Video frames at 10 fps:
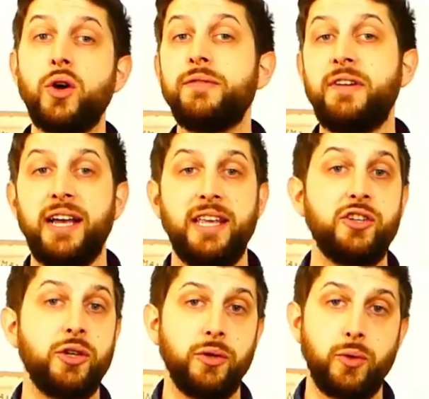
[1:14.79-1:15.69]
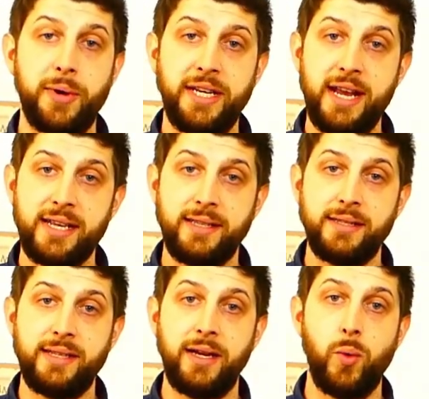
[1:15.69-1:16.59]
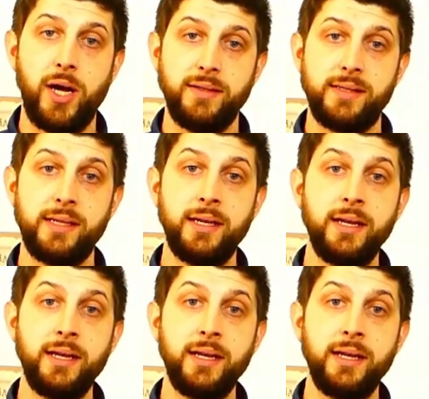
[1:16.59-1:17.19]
or variation on already existing ones.